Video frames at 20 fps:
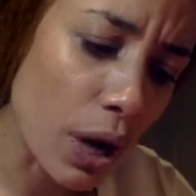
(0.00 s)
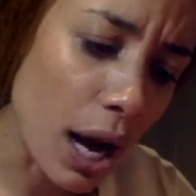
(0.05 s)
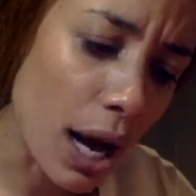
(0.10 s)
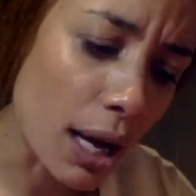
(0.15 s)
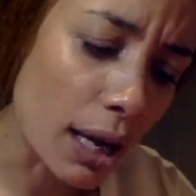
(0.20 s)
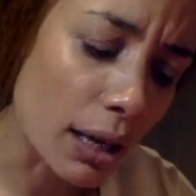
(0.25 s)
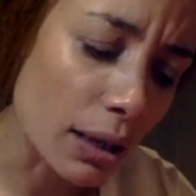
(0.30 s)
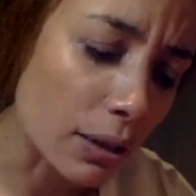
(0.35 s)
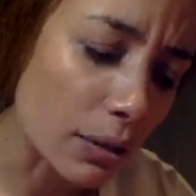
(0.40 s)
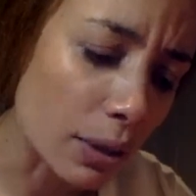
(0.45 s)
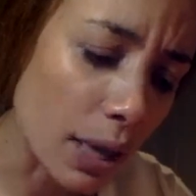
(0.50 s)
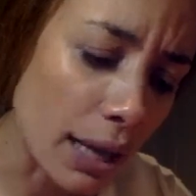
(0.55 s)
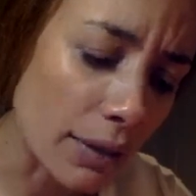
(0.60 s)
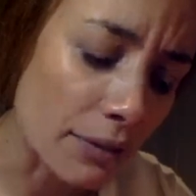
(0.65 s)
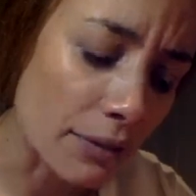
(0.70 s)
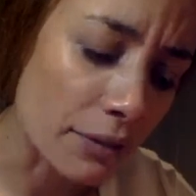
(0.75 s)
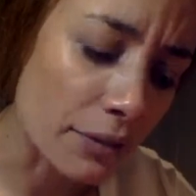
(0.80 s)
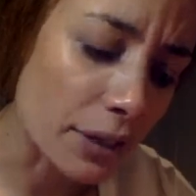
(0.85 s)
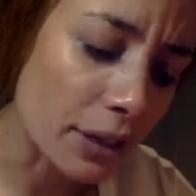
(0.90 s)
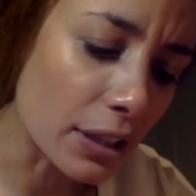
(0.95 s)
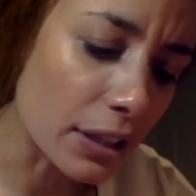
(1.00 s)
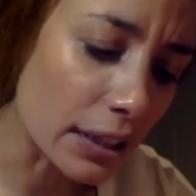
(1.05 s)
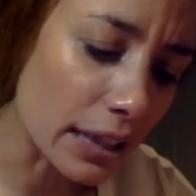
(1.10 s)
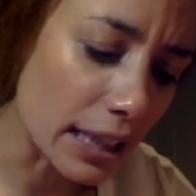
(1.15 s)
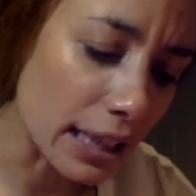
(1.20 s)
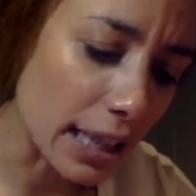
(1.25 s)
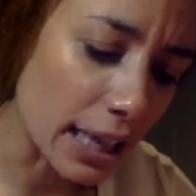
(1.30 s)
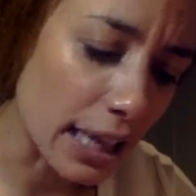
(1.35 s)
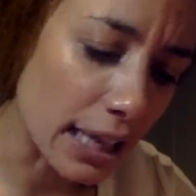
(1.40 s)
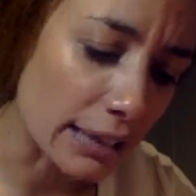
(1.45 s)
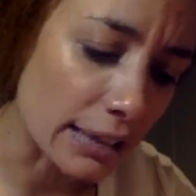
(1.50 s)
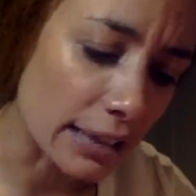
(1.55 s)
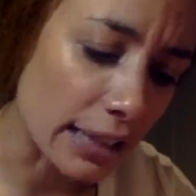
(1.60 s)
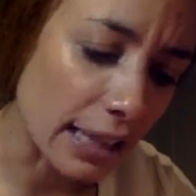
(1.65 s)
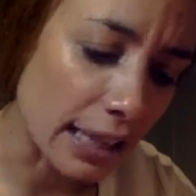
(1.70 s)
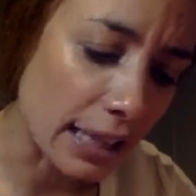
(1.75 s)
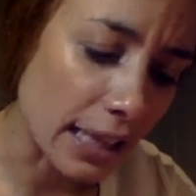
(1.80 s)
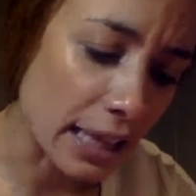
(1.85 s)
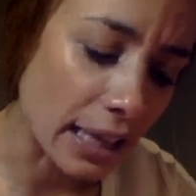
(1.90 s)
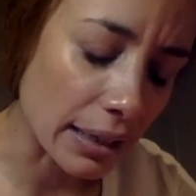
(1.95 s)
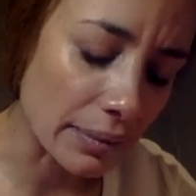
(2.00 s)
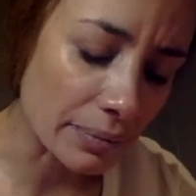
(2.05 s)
Oh, I feel it. It's like